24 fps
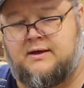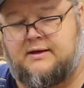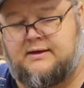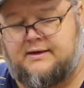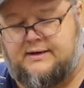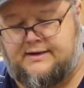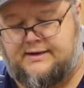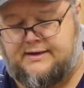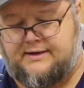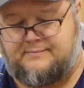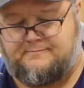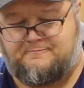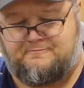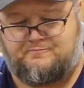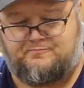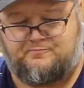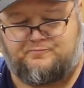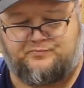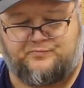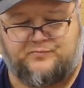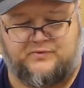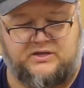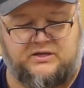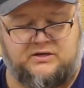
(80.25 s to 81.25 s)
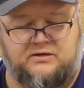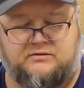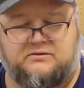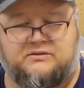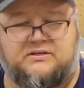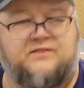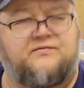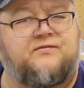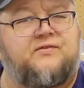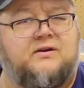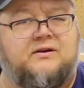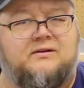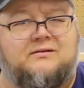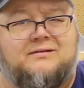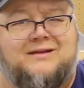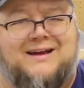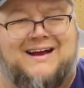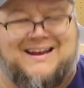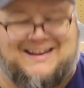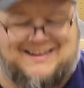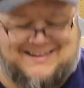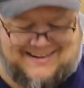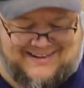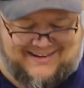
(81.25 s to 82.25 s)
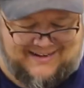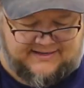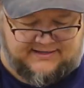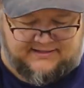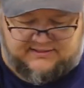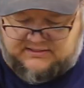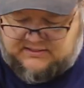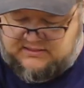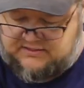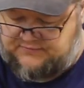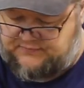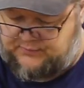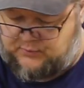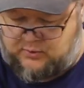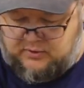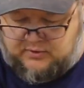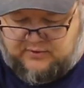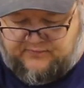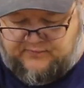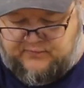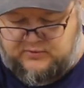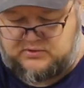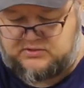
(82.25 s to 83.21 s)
you know, different ideas for